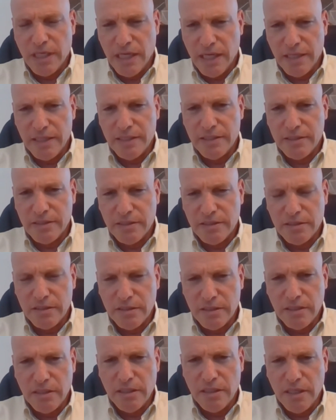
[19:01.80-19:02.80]
and
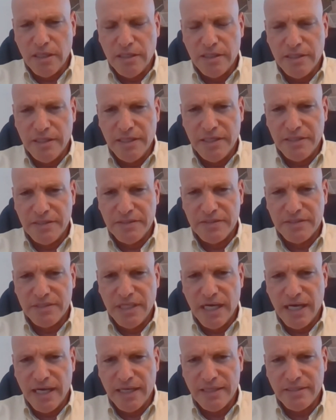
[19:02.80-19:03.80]
is
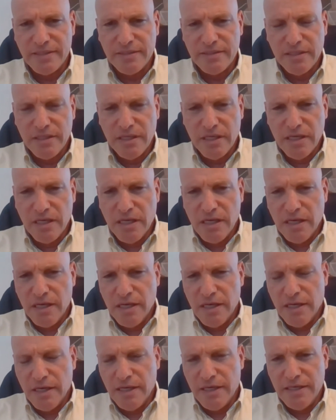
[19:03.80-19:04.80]
that
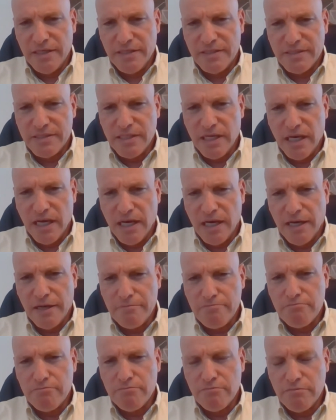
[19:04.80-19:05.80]
it's a
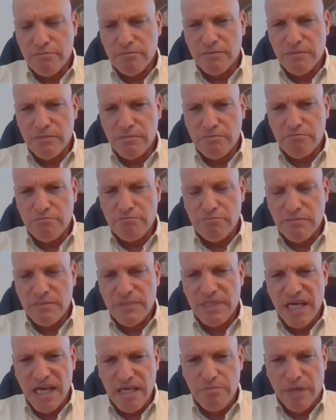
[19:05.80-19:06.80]
uh,
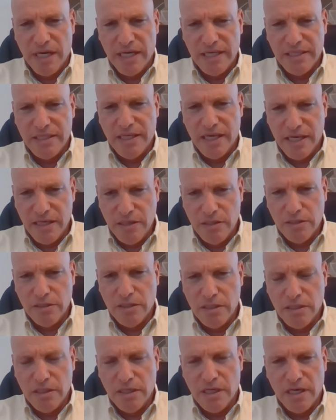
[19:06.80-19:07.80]
day by
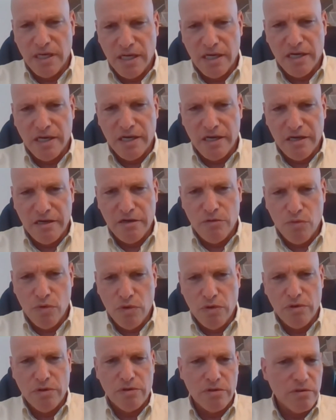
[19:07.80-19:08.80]
day uh,
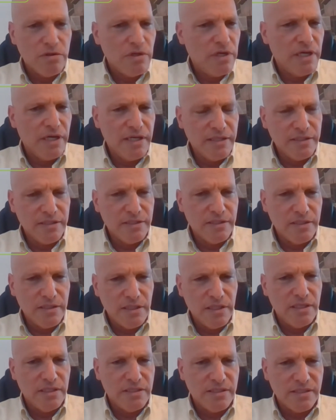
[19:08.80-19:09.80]
war and
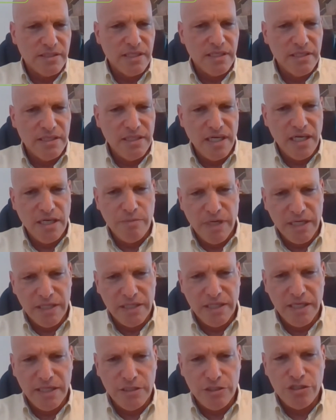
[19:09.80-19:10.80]
it's a day by
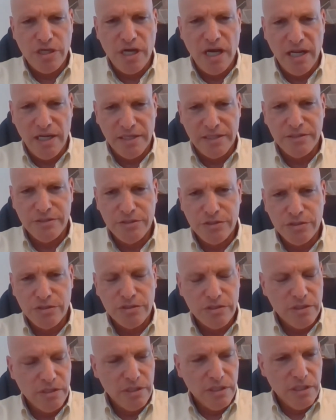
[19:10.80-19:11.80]
day challenge.
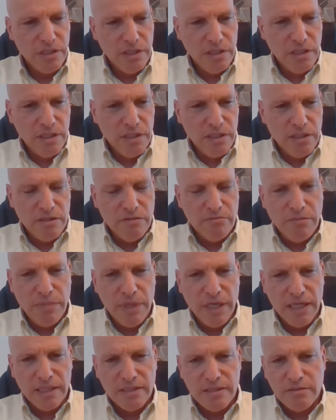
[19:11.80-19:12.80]

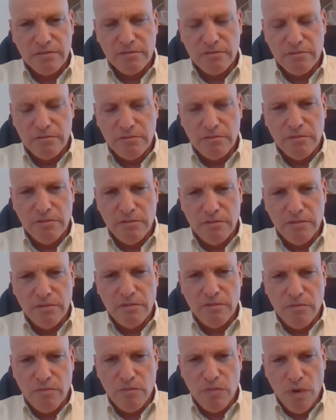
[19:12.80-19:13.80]
But
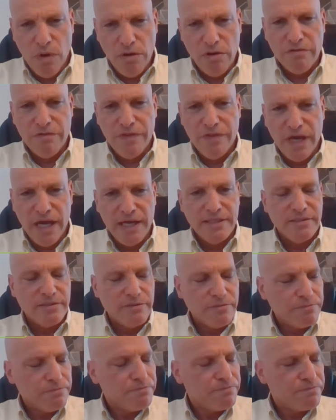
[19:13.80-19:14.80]
more of that,